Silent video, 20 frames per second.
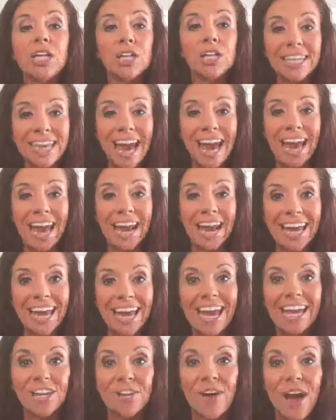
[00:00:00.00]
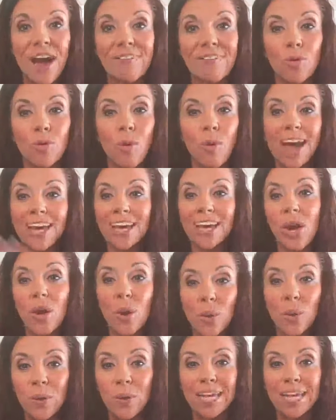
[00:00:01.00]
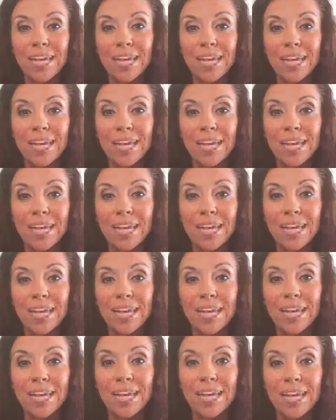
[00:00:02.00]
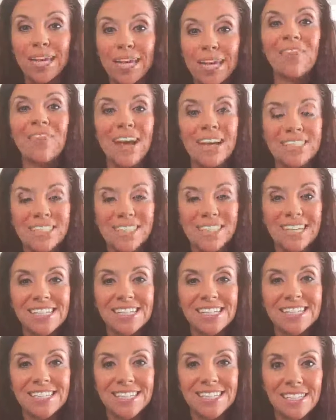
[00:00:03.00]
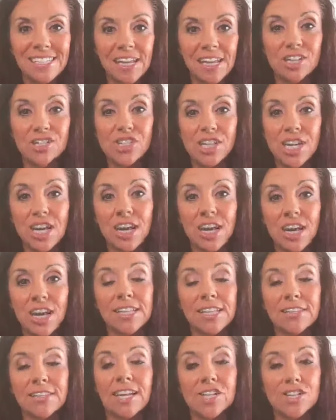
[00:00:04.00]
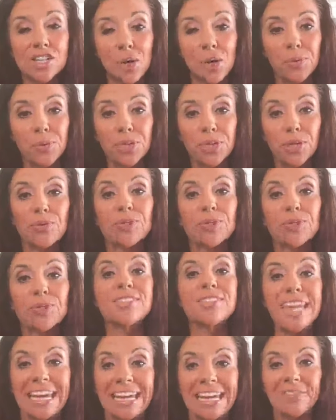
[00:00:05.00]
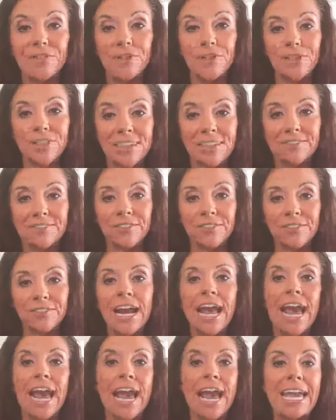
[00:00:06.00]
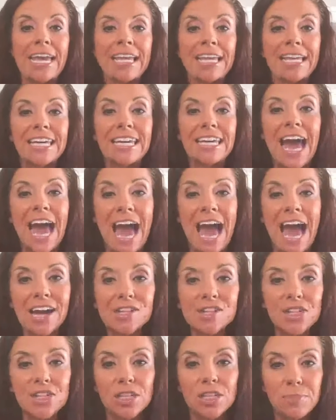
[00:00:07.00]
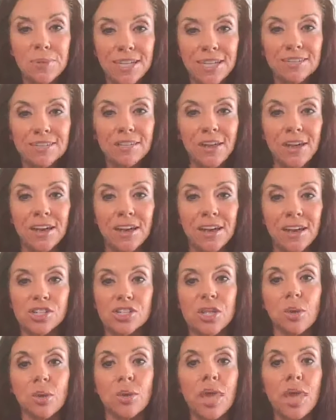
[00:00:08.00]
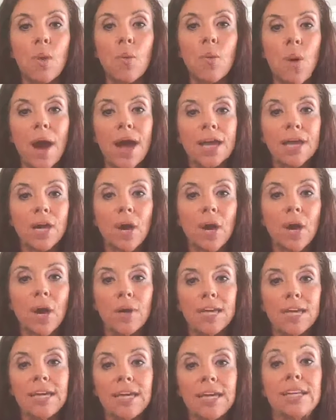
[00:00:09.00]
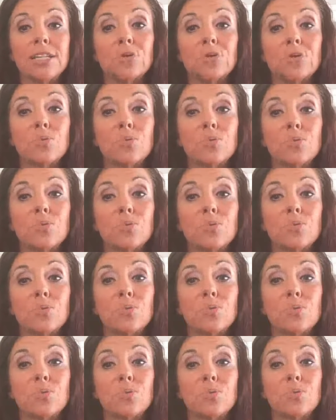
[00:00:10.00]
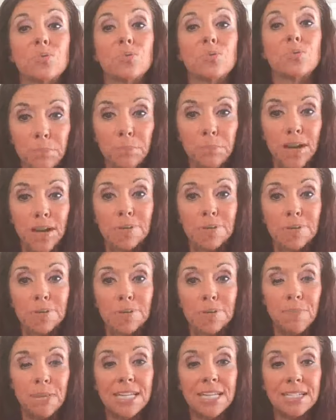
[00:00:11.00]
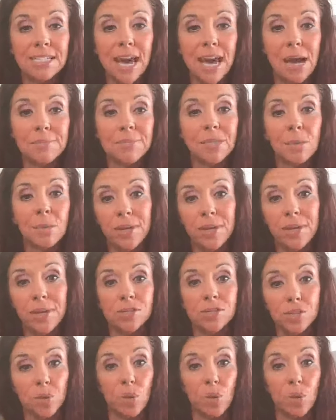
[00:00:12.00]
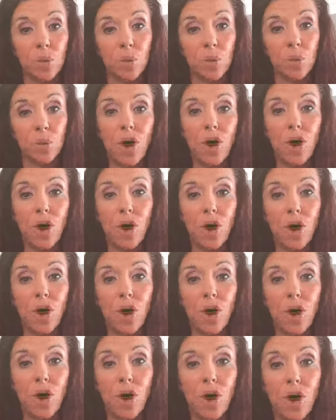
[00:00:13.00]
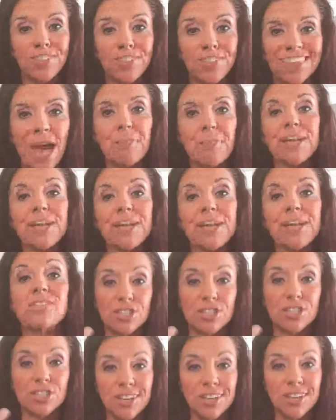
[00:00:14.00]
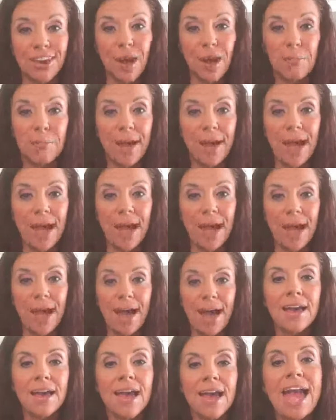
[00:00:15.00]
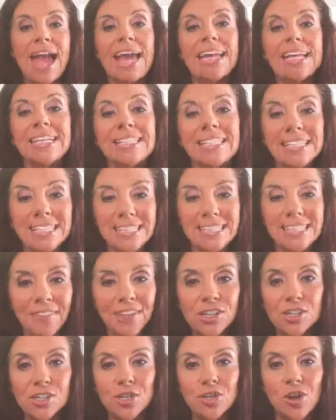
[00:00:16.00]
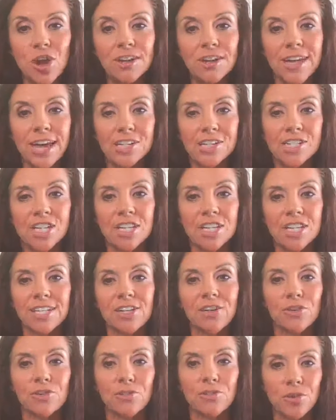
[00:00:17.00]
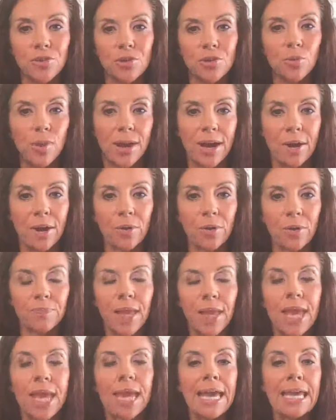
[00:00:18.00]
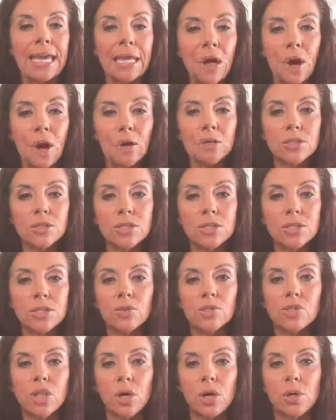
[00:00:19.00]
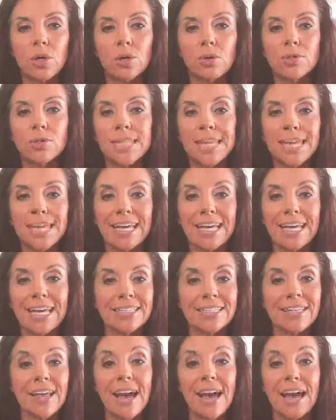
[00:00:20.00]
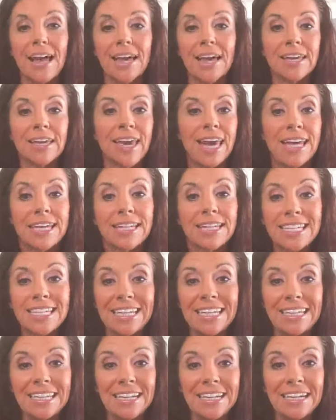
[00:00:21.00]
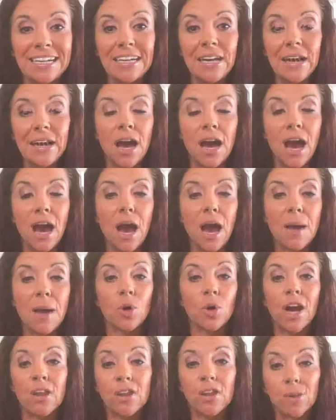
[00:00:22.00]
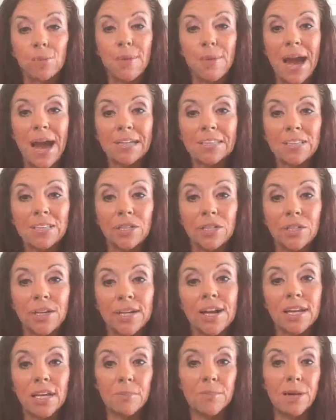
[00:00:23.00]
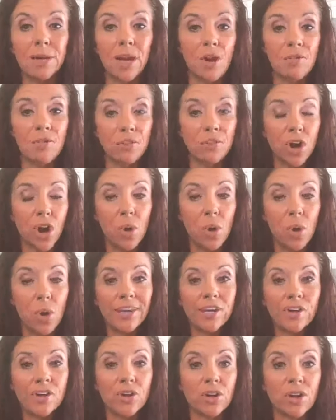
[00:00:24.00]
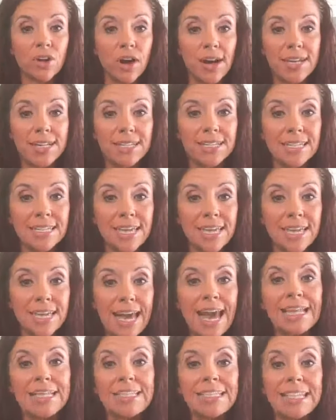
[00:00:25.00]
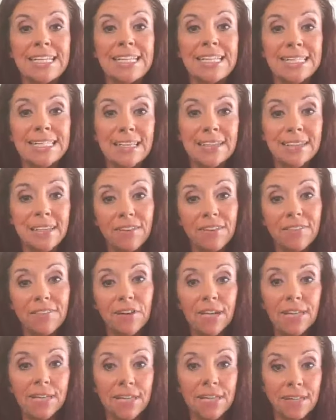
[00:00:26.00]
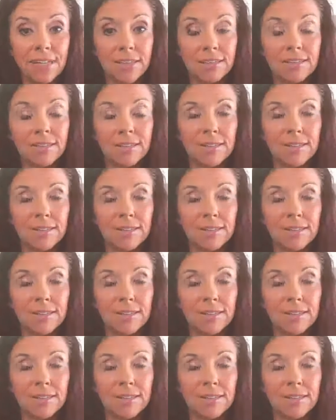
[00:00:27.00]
look at it and you have a white coating, then that's going to share with you the state of your liver, and it could actually be sluggish. So that white coating is what leads to the bad breath many times, and we can scrape it off and things like that, but it's just going to come back, and it's a sign that you're not digesting your food well. It also shows things like candida or other bacteria can be overgrowing in your gut. And since the liver and the